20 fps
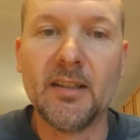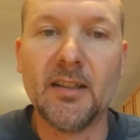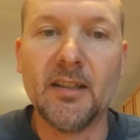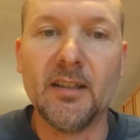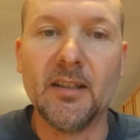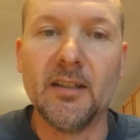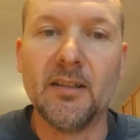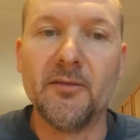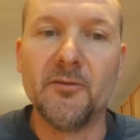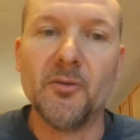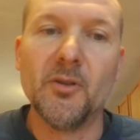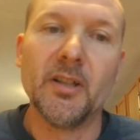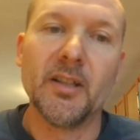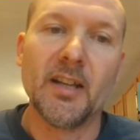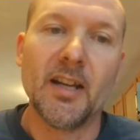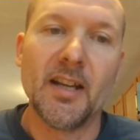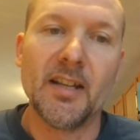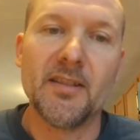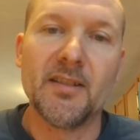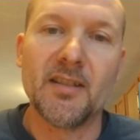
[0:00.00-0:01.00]
of what
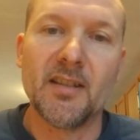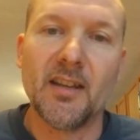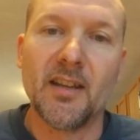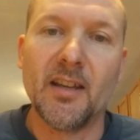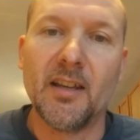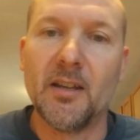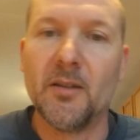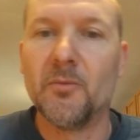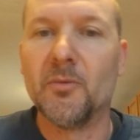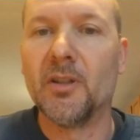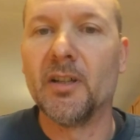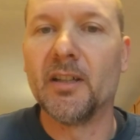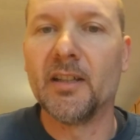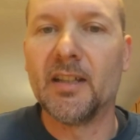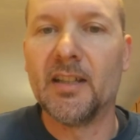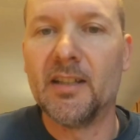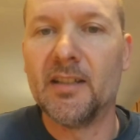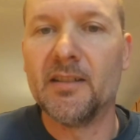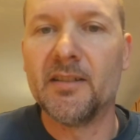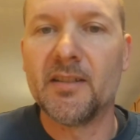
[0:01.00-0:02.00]
I'd say, what
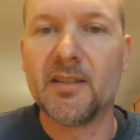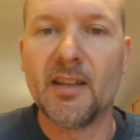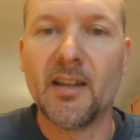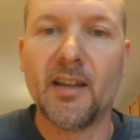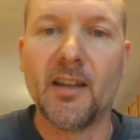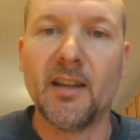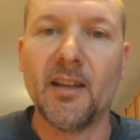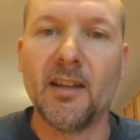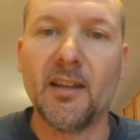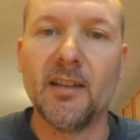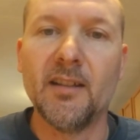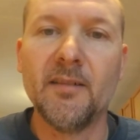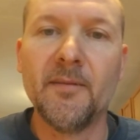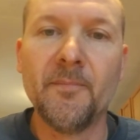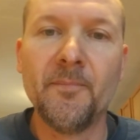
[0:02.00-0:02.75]
he'd say.